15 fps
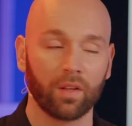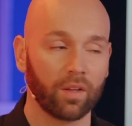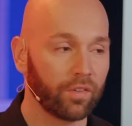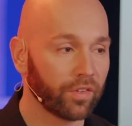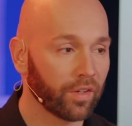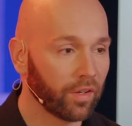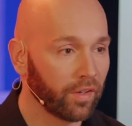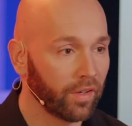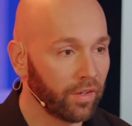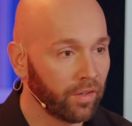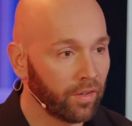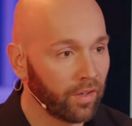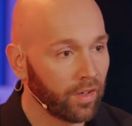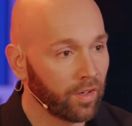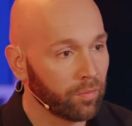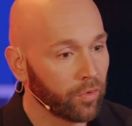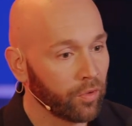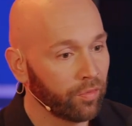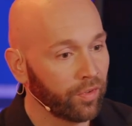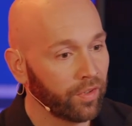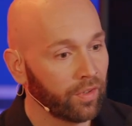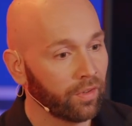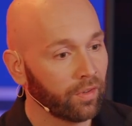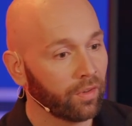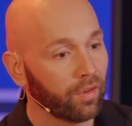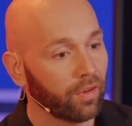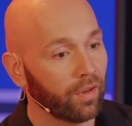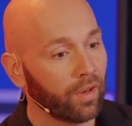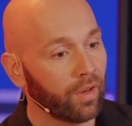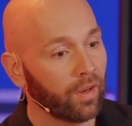Jean, in, in the movie,
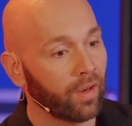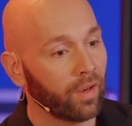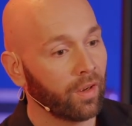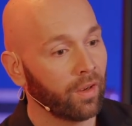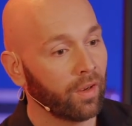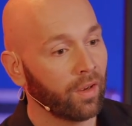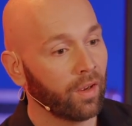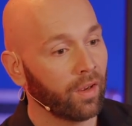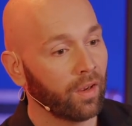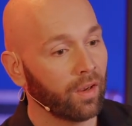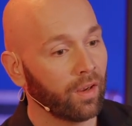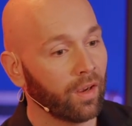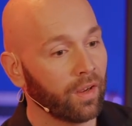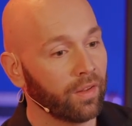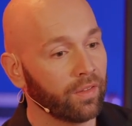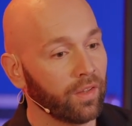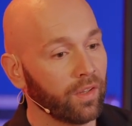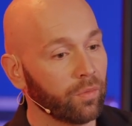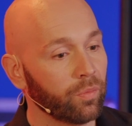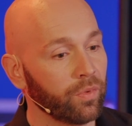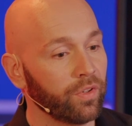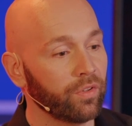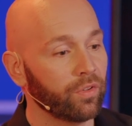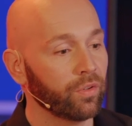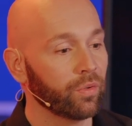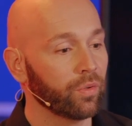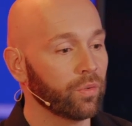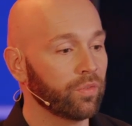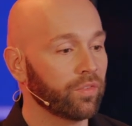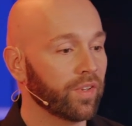uh, I think we
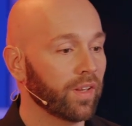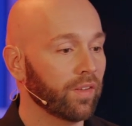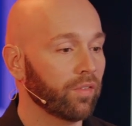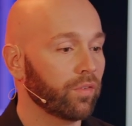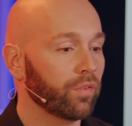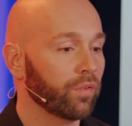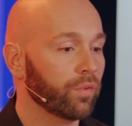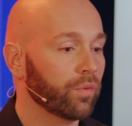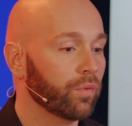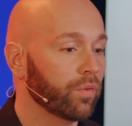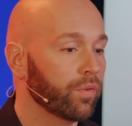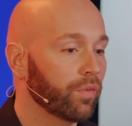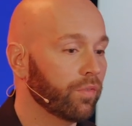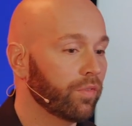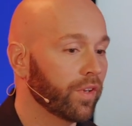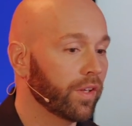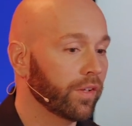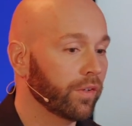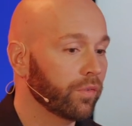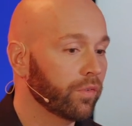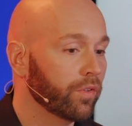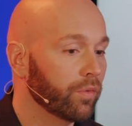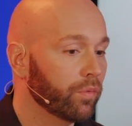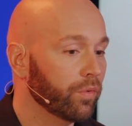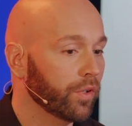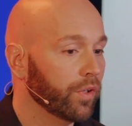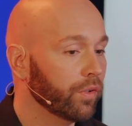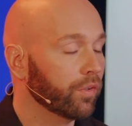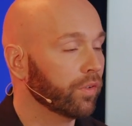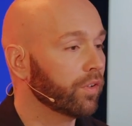do tend to value the
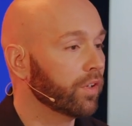real